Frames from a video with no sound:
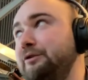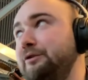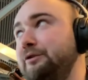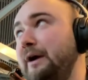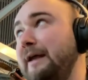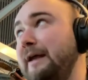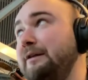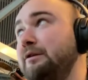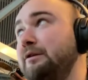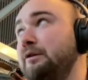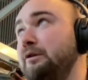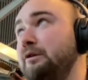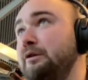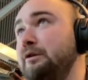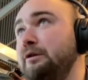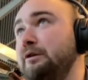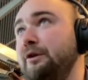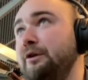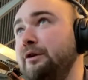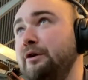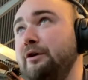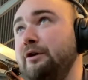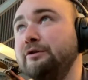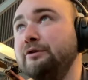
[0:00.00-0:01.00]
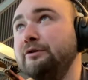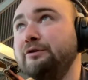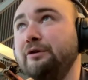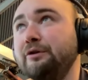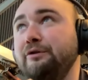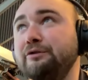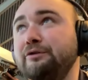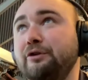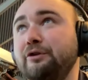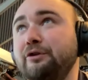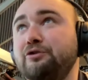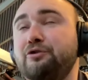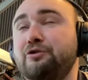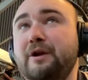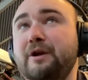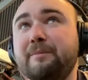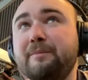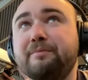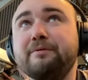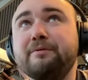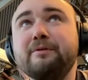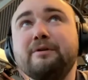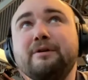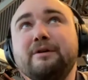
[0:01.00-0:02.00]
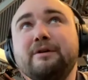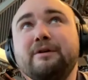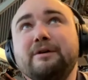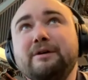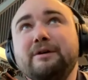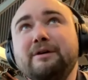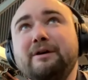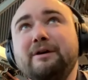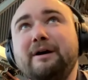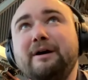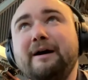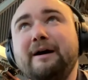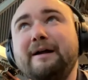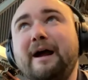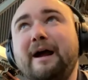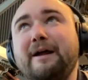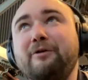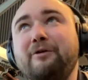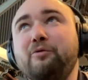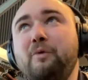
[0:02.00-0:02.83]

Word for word: to handle the the, the trip. I, I,